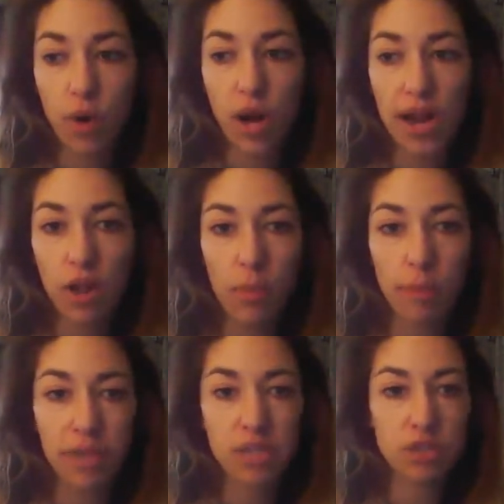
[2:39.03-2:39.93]
while
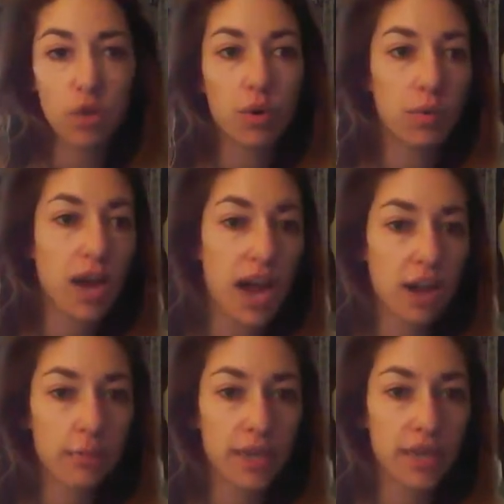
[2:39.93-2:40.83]
because no one would
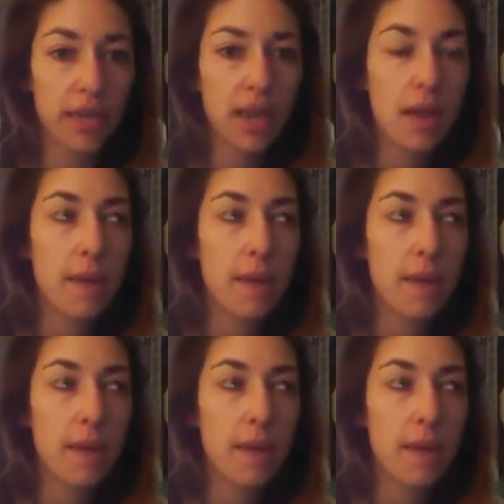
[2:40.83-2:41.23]
hire me.